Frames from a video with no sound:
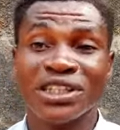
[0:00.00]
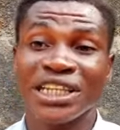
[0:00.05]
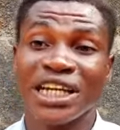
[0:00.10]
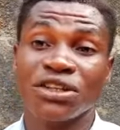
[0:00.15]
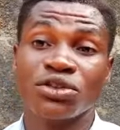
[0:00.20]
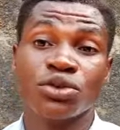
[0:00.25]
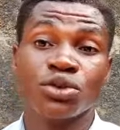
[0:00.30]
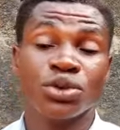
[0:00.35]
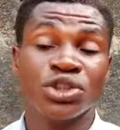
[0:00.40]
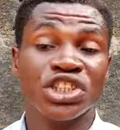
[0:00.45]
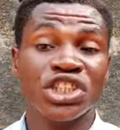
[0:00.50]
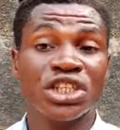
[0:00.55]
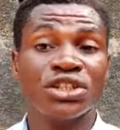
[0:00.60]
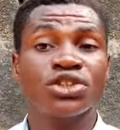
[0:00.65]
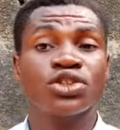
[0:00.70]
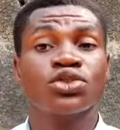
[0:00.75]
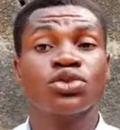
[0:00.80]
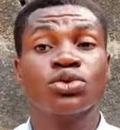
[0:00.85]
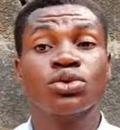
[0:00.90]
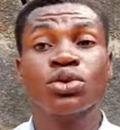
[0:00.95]
that you will
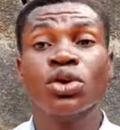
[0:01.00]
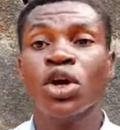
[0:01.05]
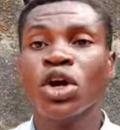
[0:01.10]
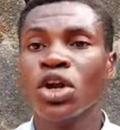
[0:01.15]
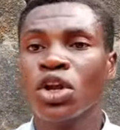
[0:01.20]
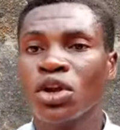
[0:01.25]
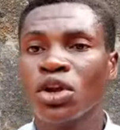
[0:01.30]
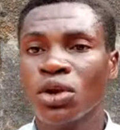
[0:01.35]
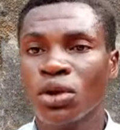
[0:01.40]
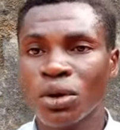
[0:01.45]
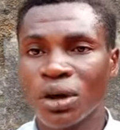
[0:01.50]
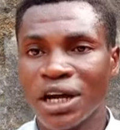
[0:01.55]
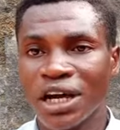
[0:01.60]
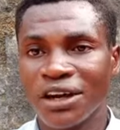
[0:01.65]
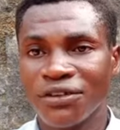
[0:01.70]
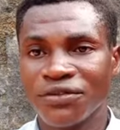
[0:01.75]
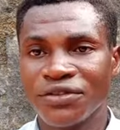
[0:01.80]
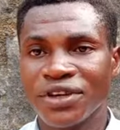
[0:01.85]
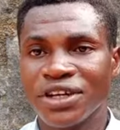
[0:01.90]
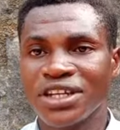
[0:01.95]
change to local
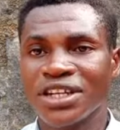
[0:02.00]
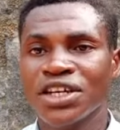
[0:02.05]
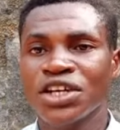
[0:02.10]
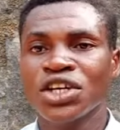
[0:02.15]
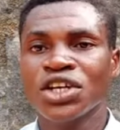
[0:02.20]
feed.